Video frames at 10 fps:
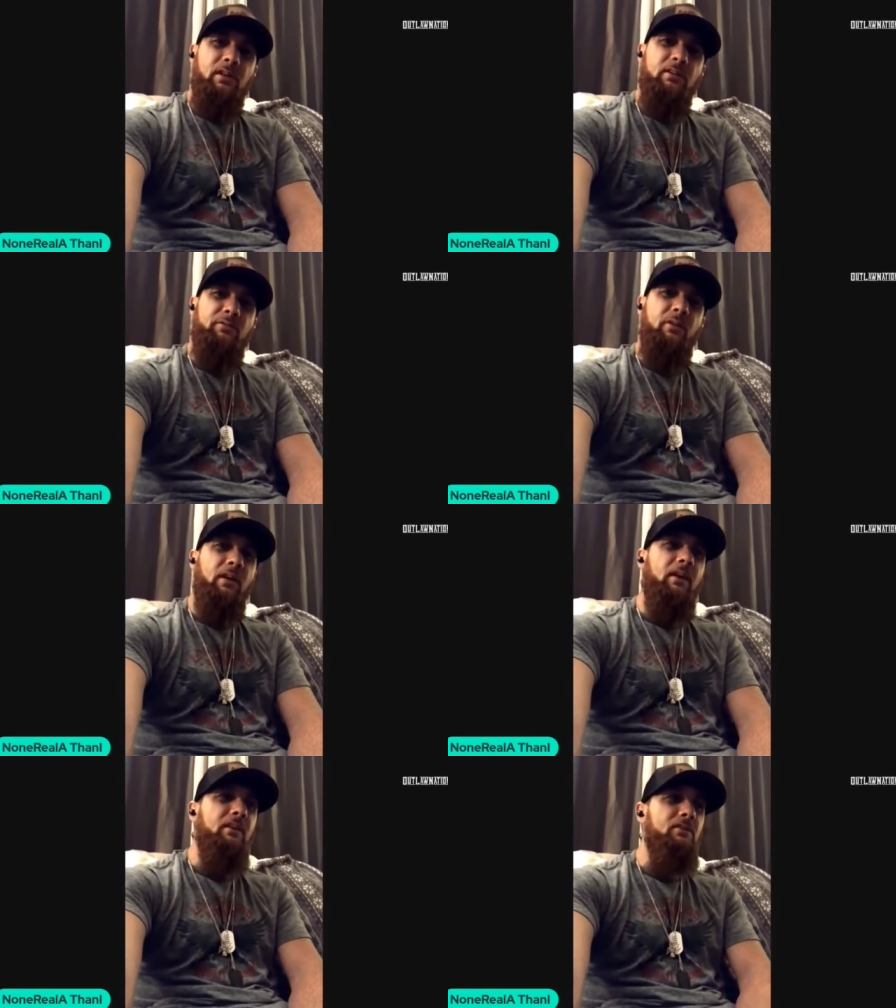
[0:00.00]
I just feel like
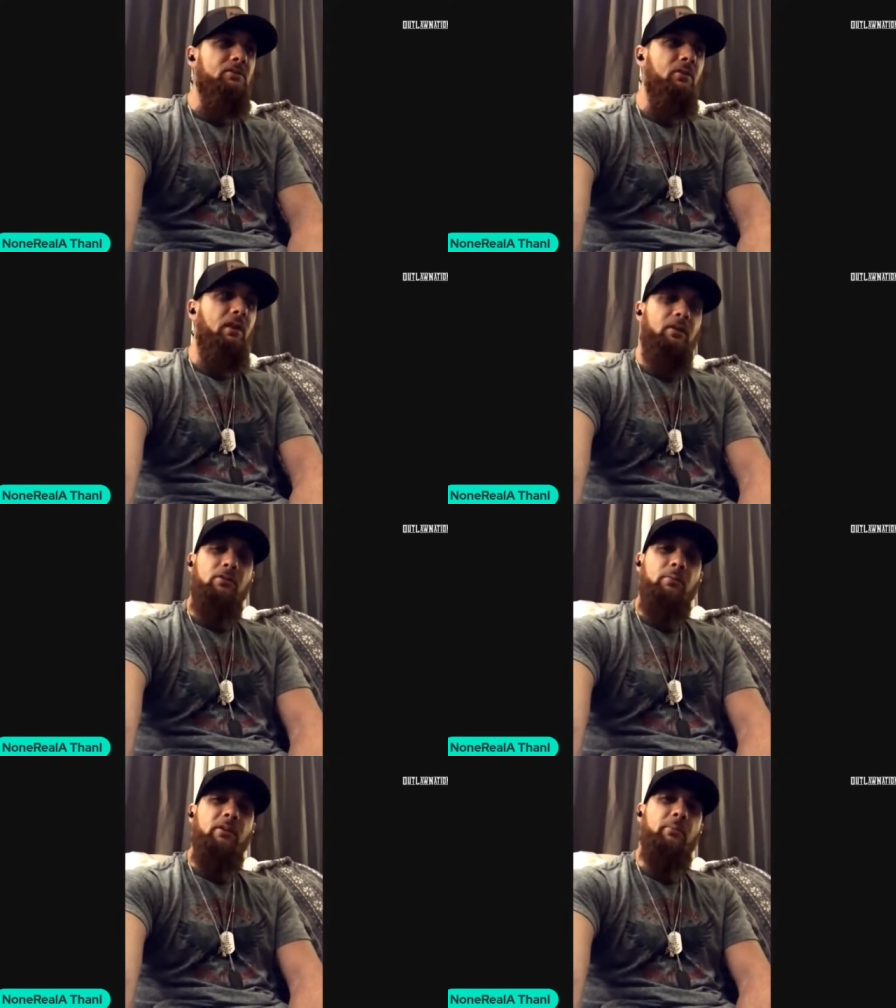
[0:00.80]
I need to slow down a little
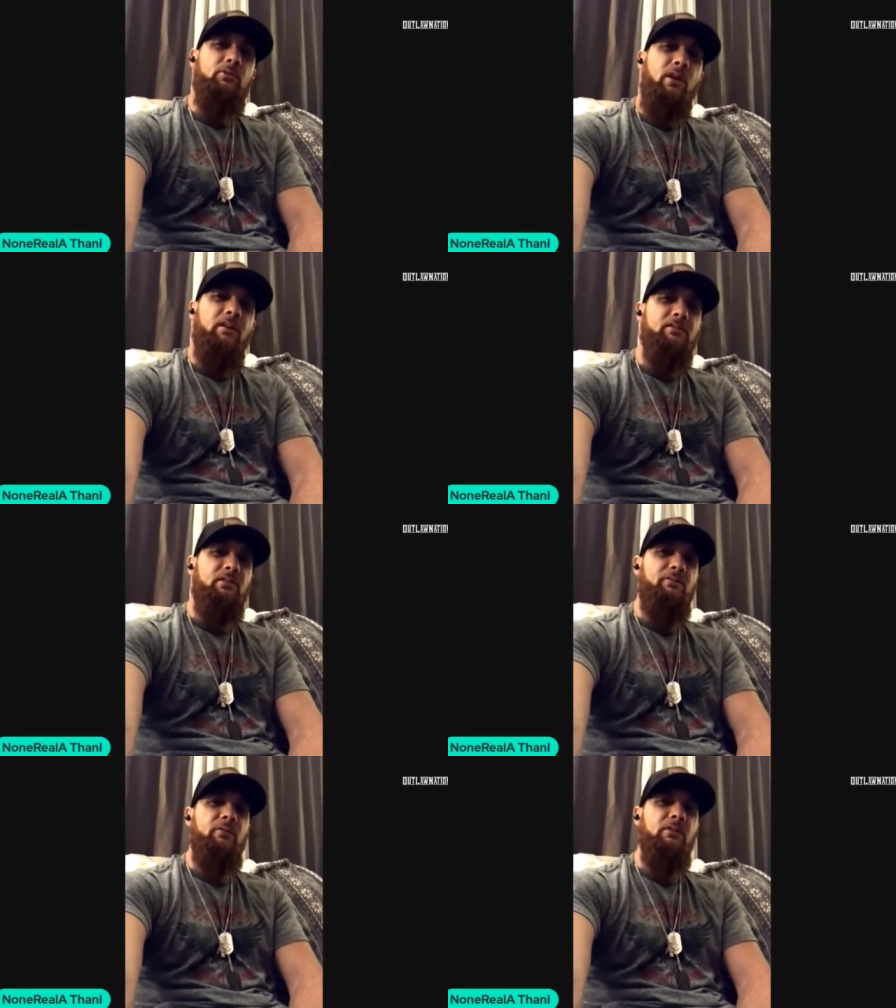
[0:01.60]
bit. Let me try this
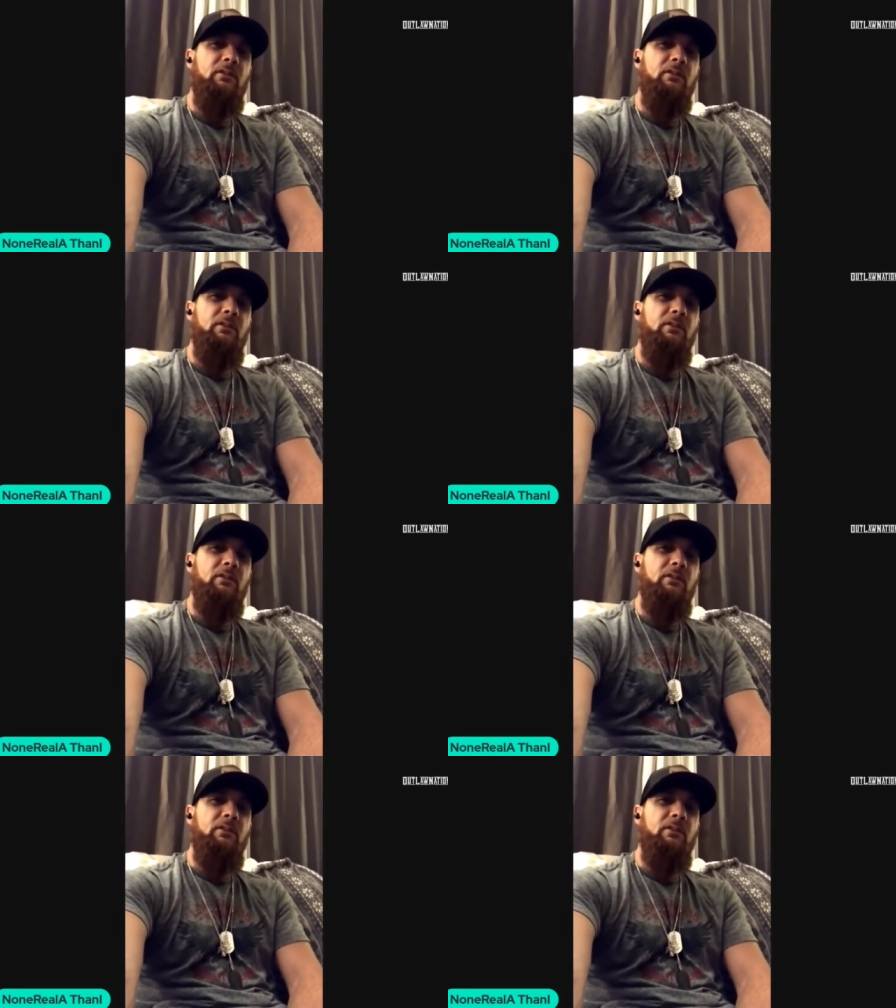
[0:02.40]
different.